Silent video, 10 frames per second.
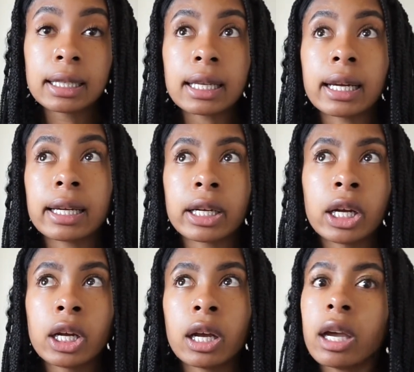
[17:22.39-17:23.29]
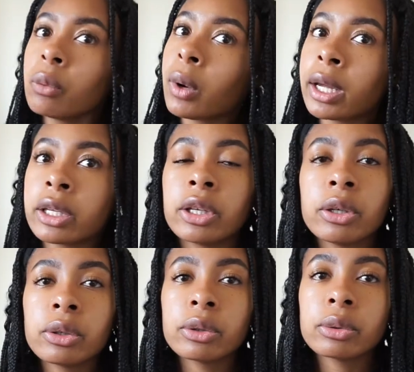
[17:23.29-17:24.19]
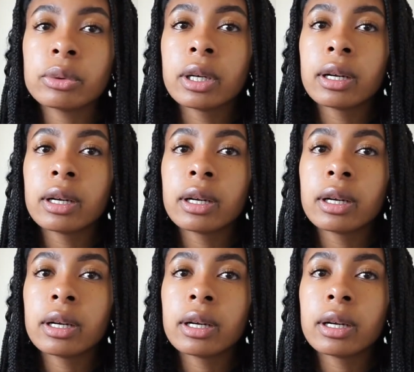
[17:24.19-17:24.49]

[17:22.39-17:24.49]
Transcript: like NYU,